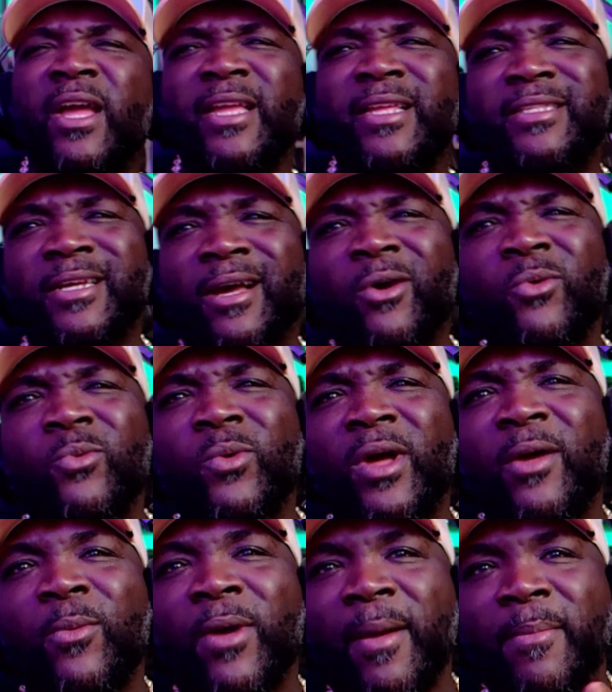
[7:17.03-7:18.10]
you talk?
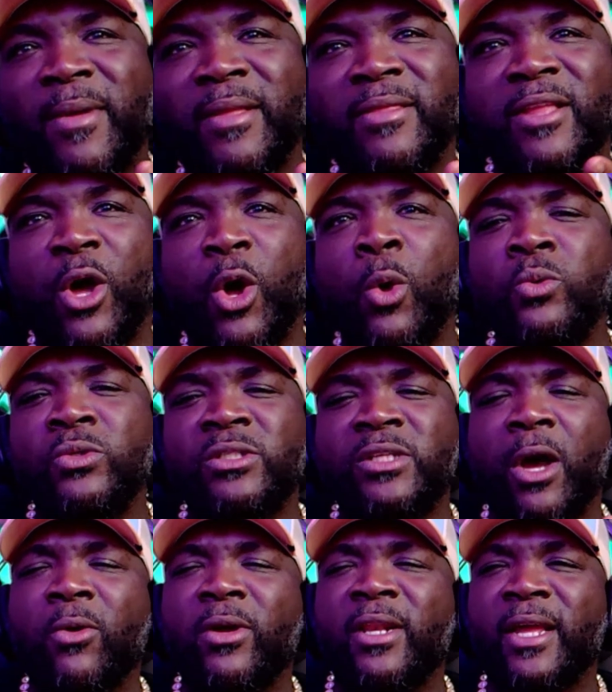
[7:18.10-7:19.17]
Why am I, the host
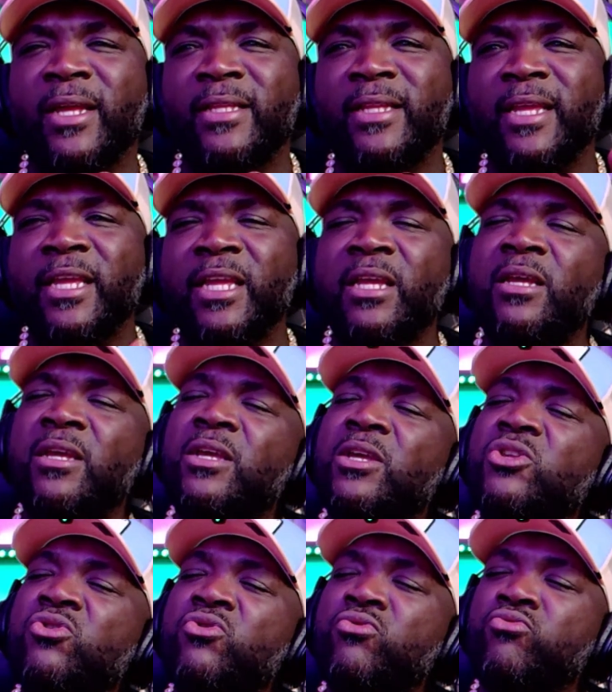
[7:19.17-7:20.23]
talking like that?
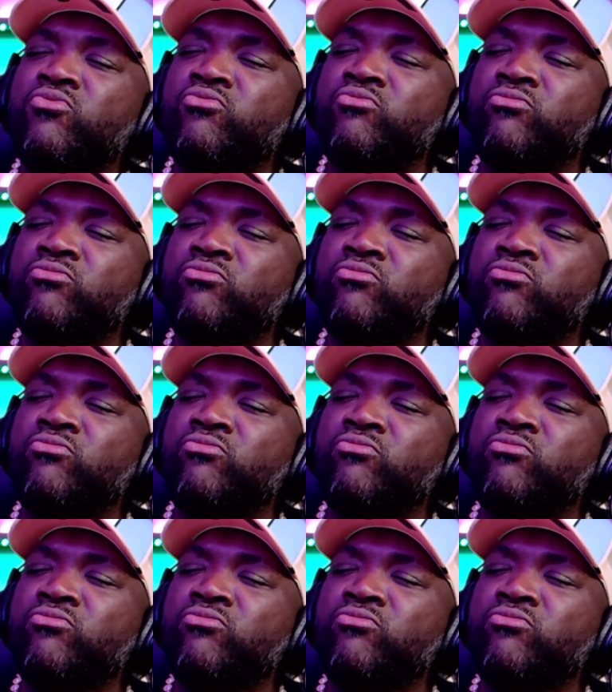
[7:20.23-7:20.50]
Yo,